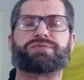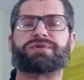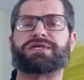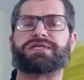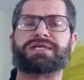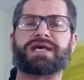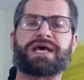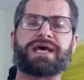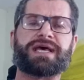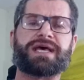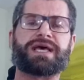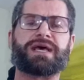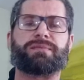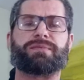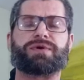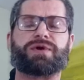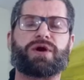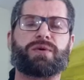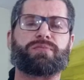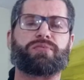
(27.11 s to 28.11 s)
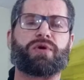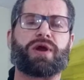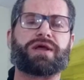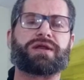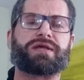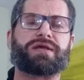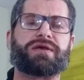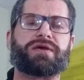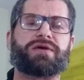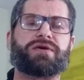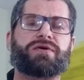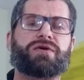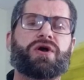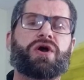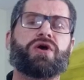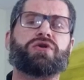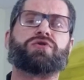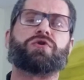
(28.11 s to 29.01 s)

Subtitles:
please hit me up right here.